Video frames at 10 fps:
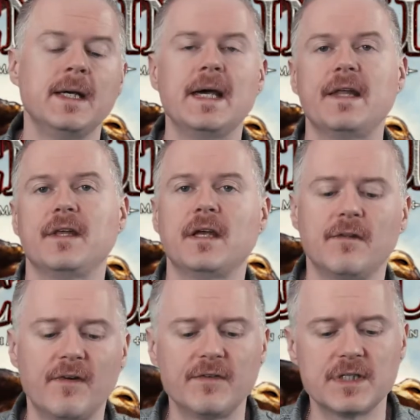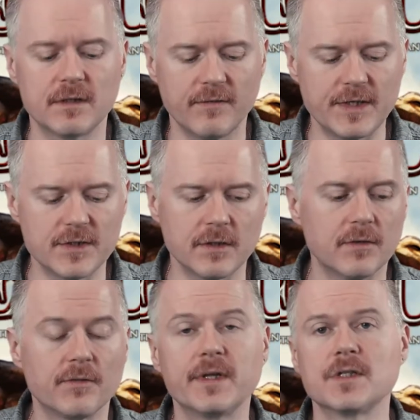At the end of every single adventure,
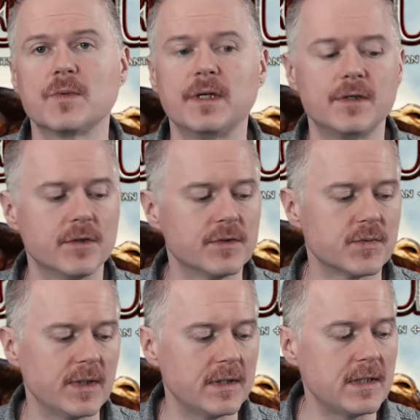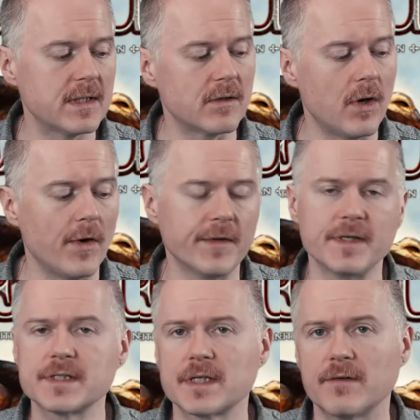though, things we need to do is we need to take all the
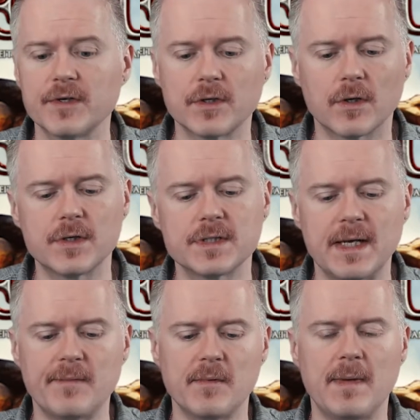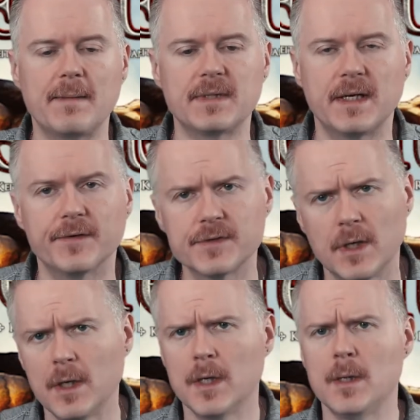discovery cards that happen to be map tiles,
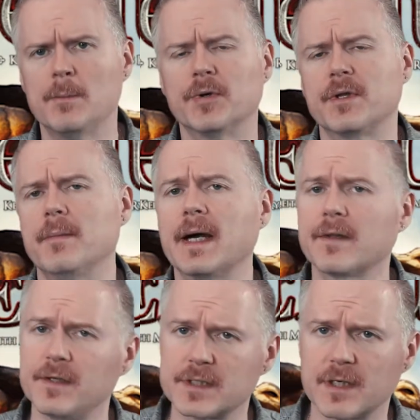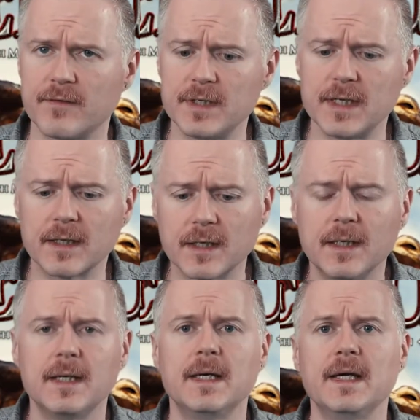put them back in the discovery deck.
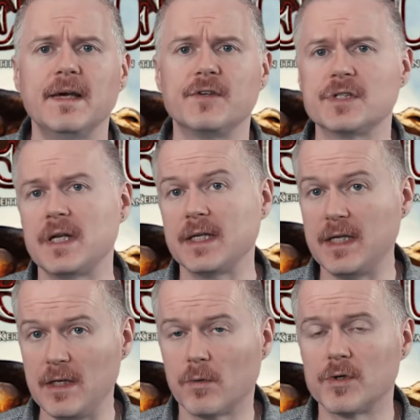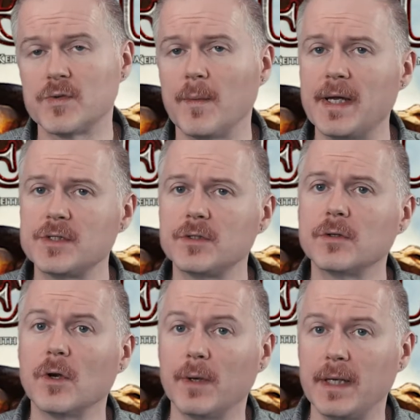If there's any keywords we manage to
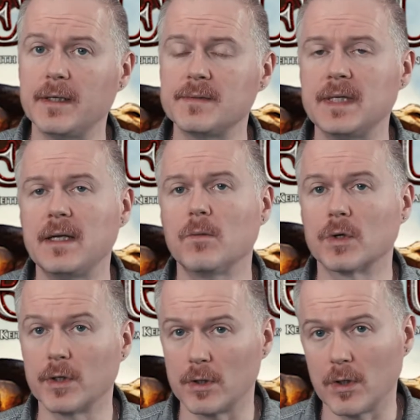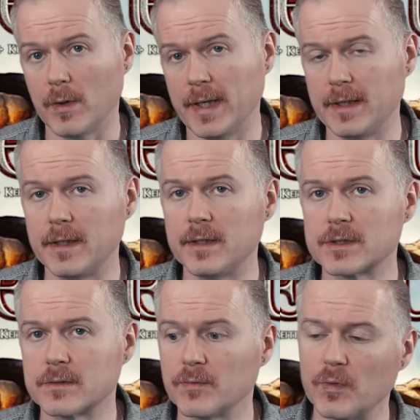go ahead and obtain, we're going to go ahead and
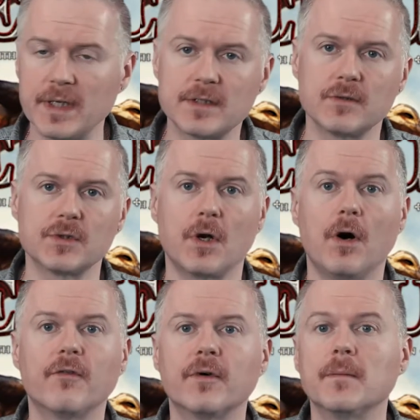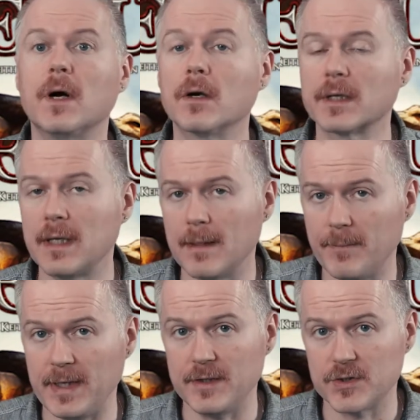just erase those all from our
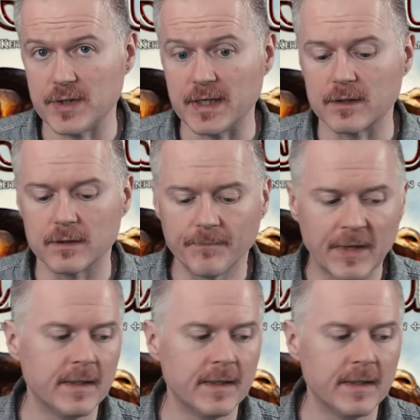campaign tracker